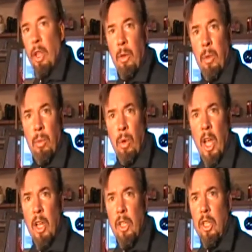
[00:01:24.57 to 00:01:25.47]
liquid
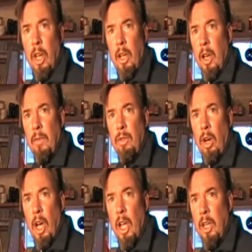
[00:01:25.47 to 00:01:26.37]
wrench. I've
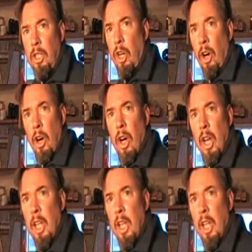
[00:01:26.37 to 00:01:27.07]
tried jarring